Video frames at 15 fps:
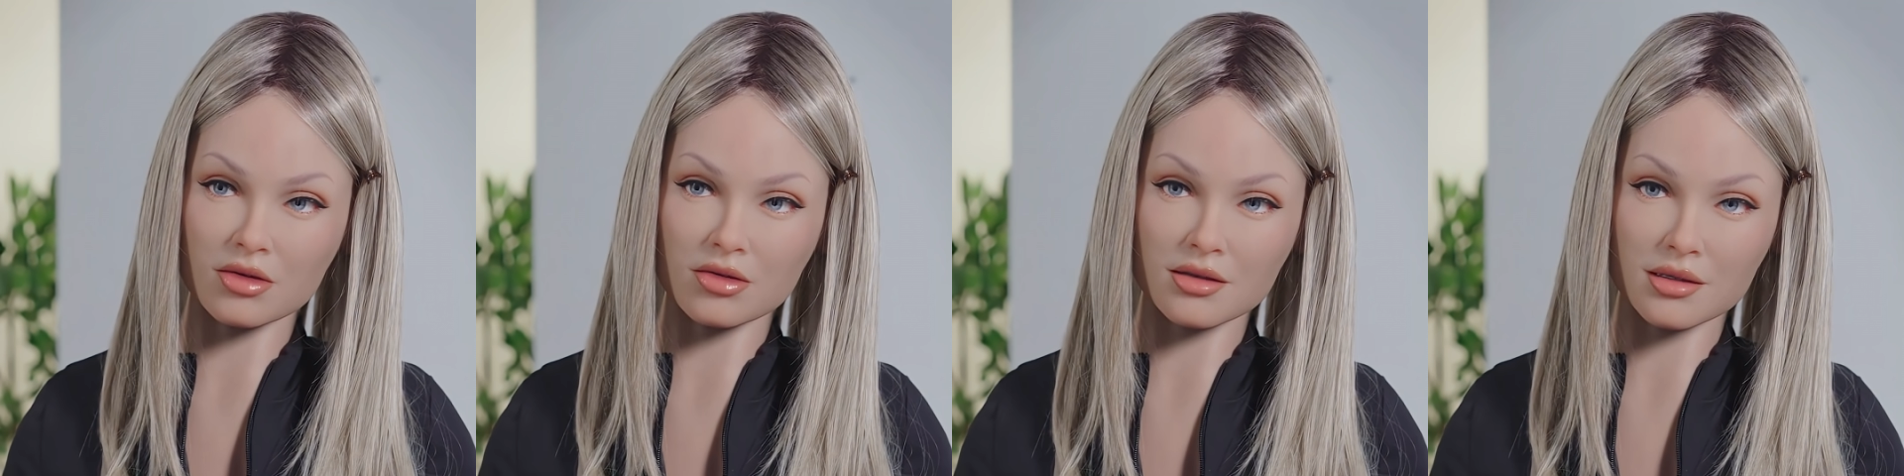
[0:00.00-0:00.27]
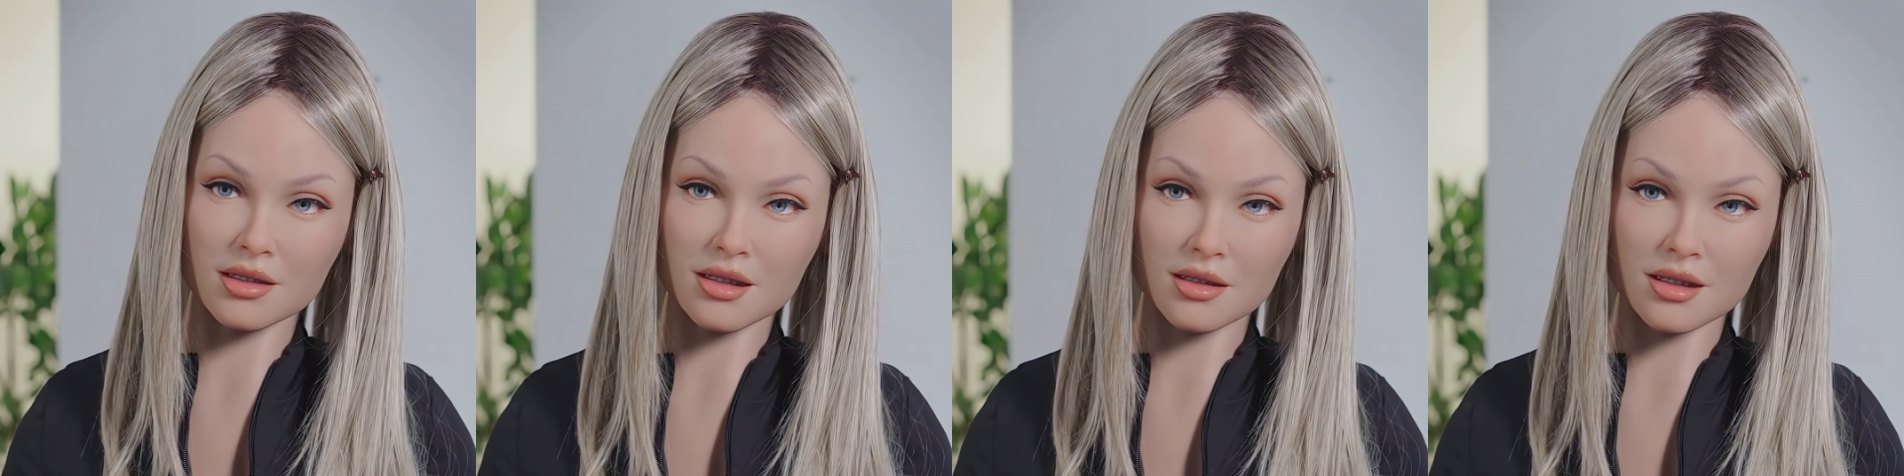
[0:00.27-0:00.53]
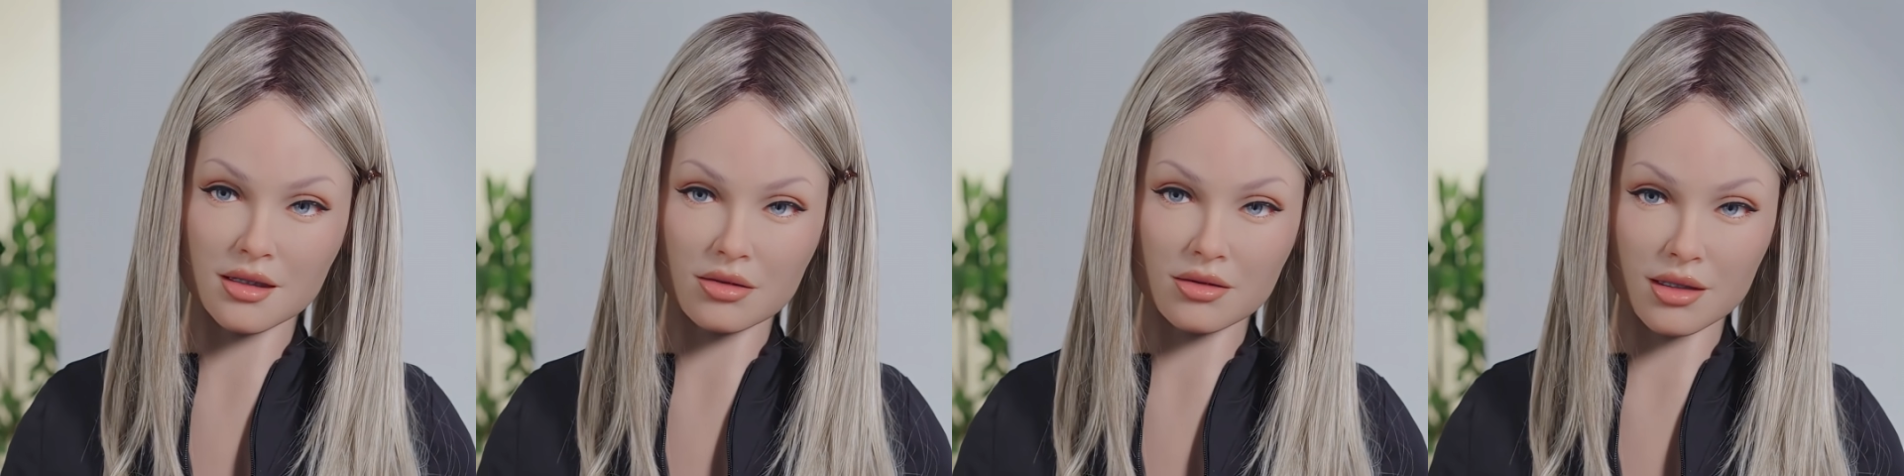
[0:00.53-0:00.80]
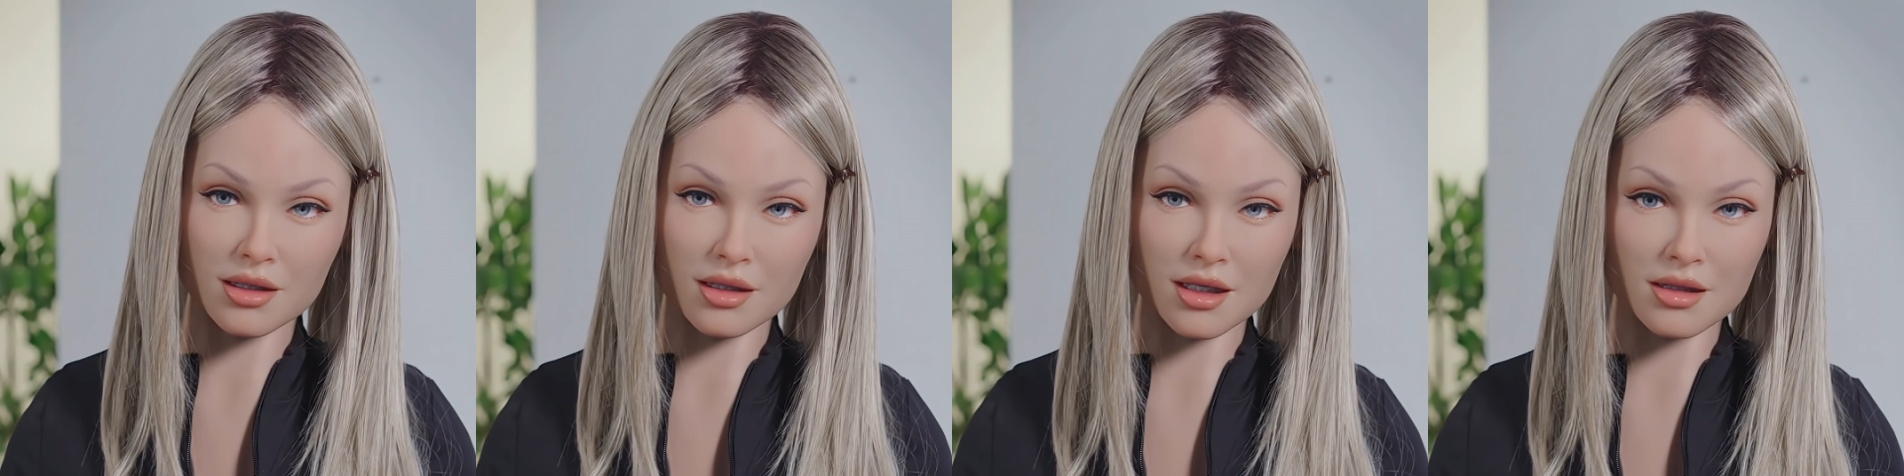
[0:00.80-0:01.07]
but I'm designed to
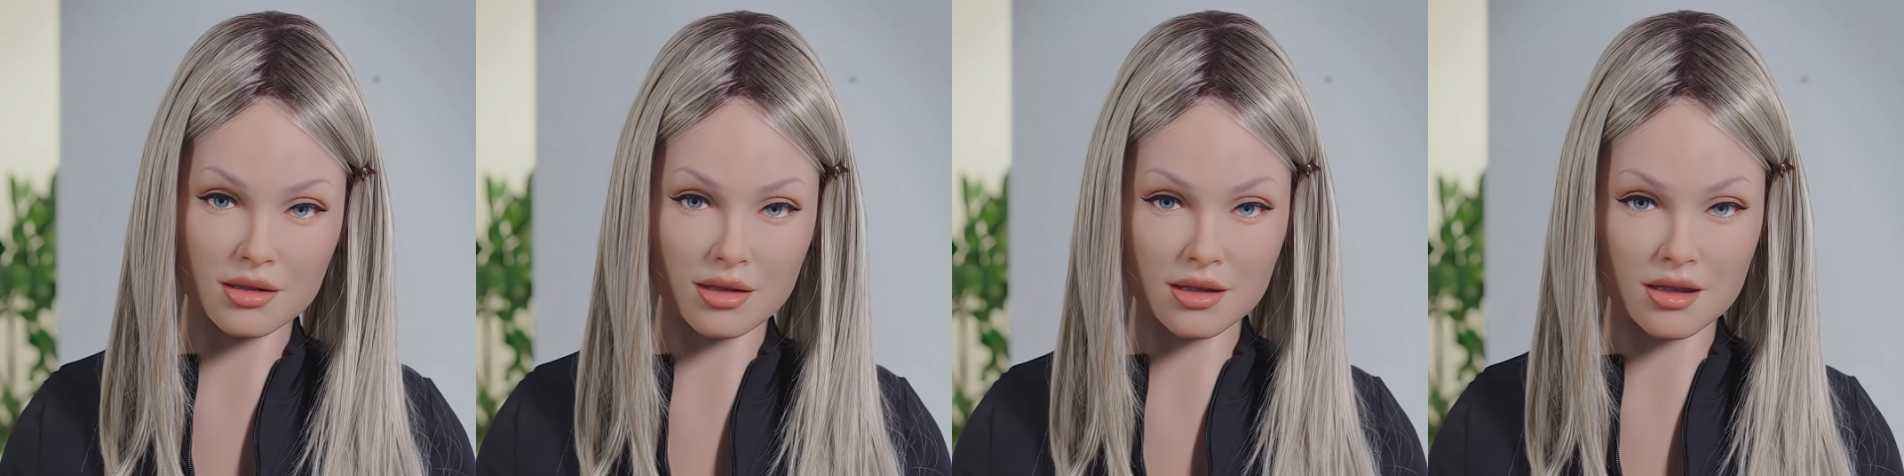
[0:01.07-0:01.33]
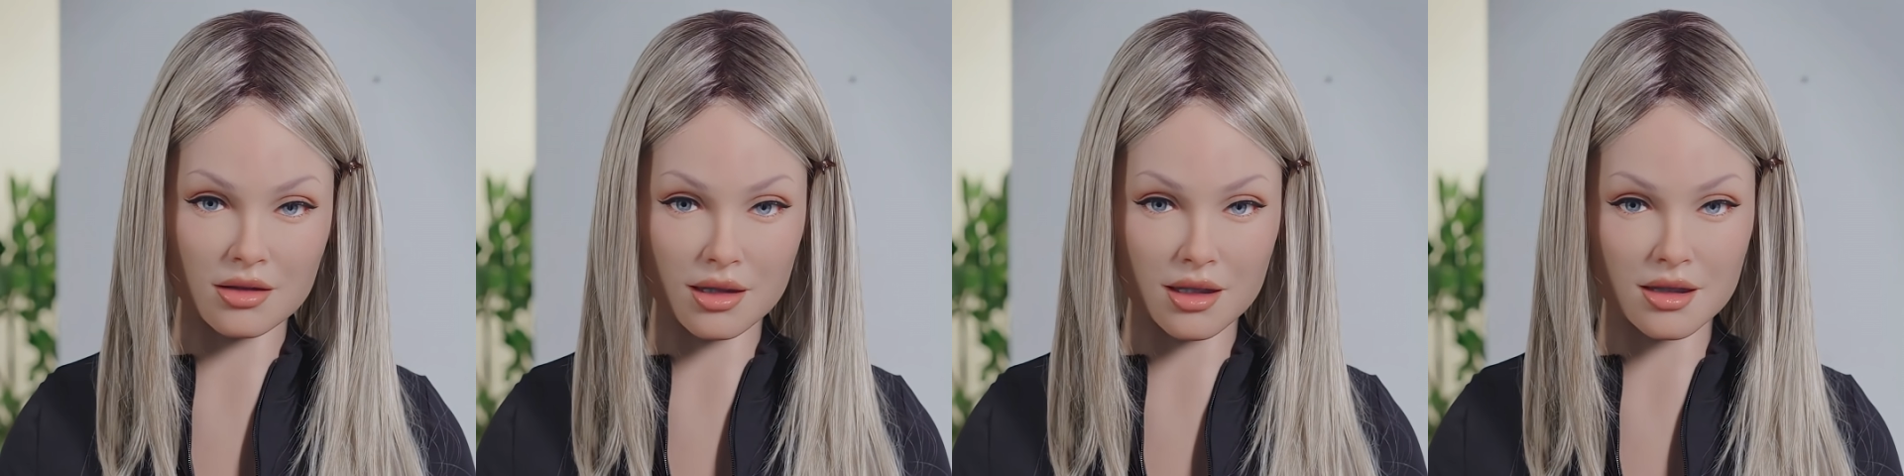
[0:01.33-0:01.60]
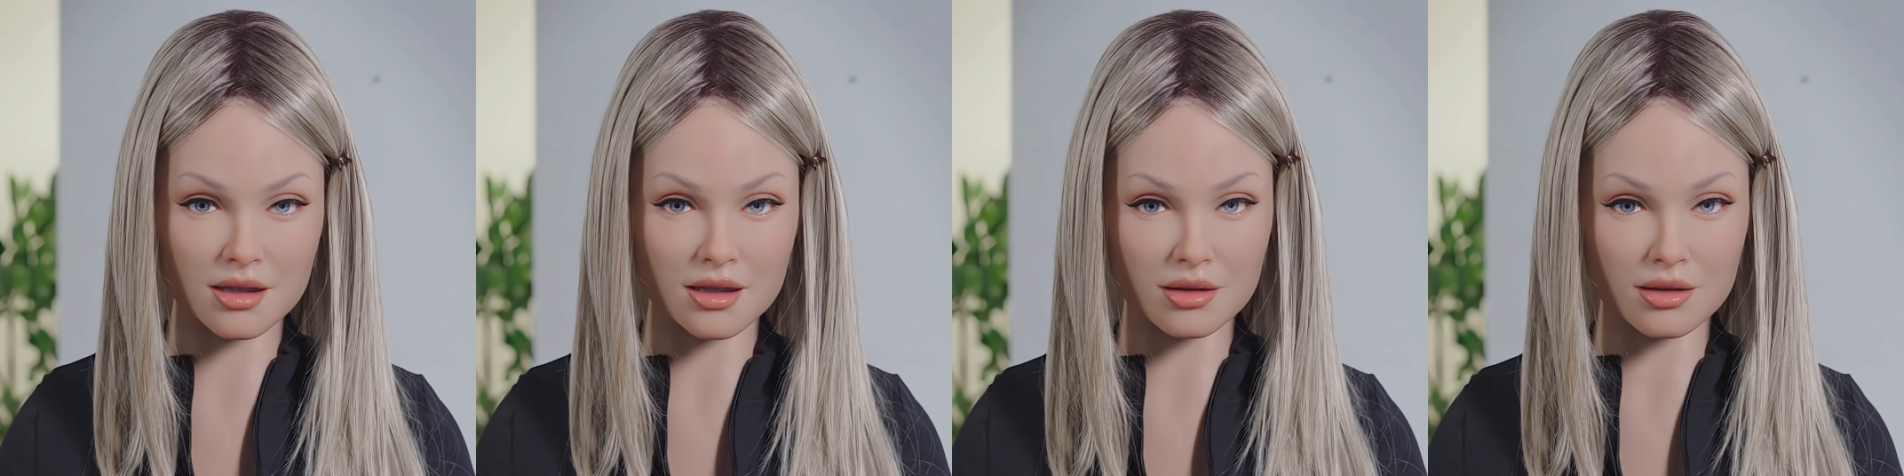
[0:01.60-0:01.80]
simulate fun